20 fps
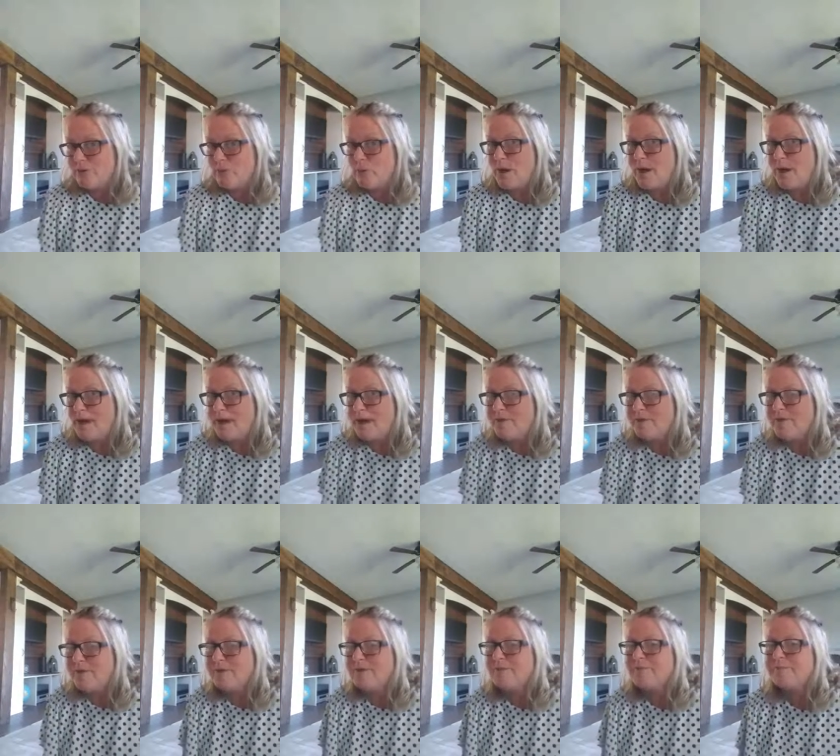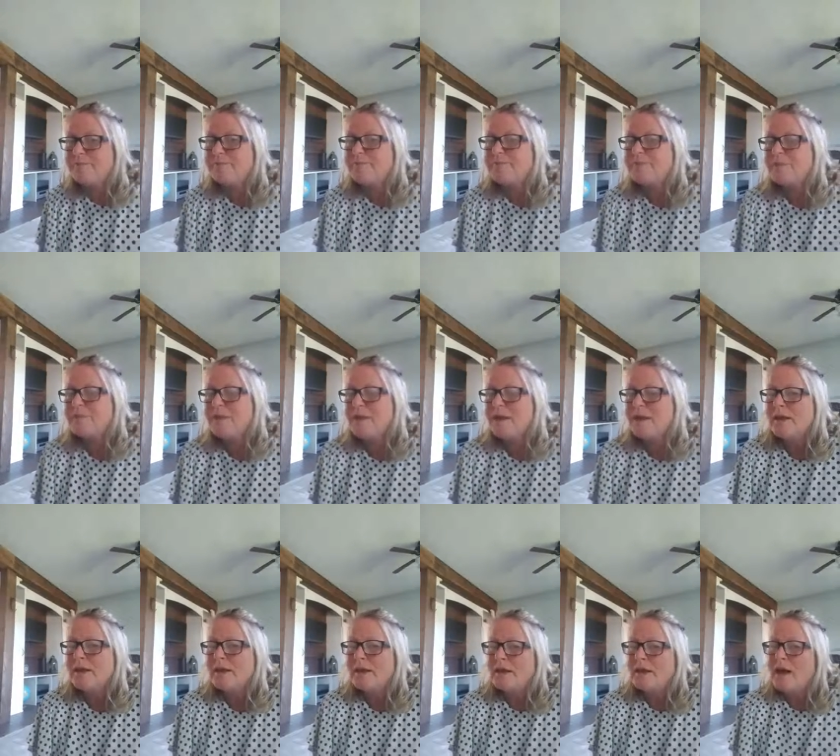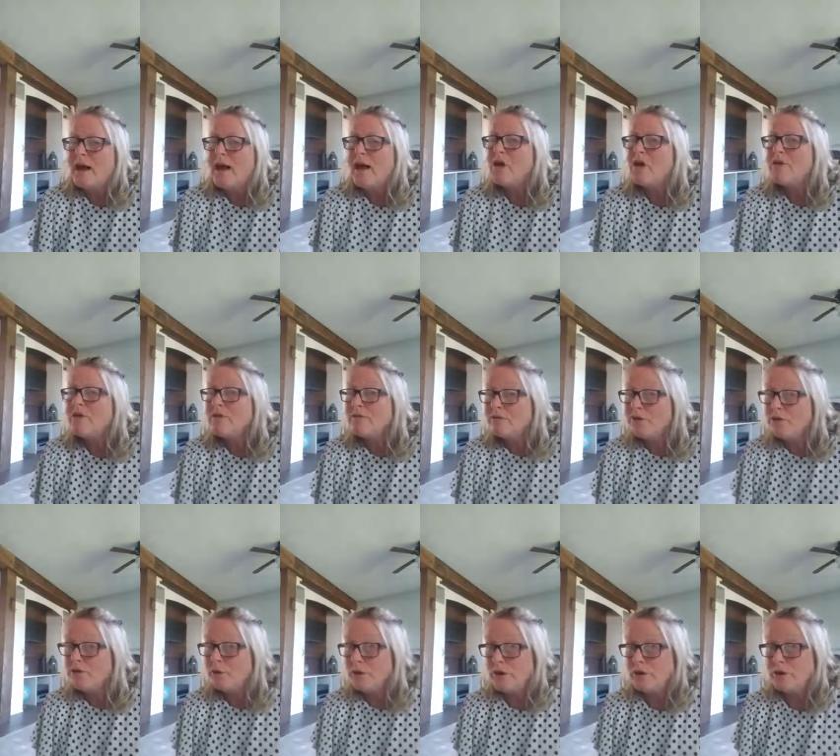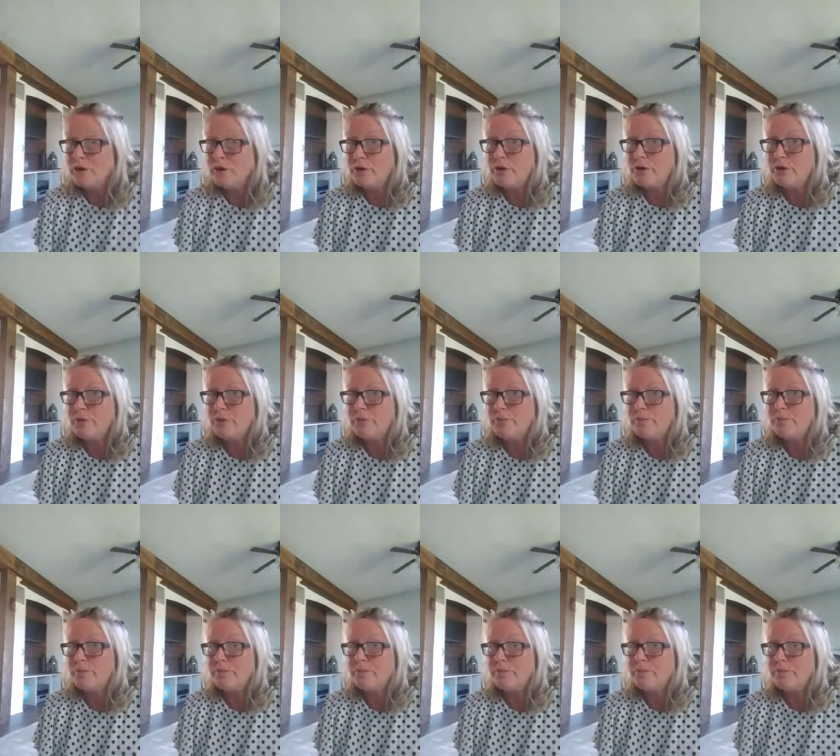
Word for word: ways. I'll give you a clue.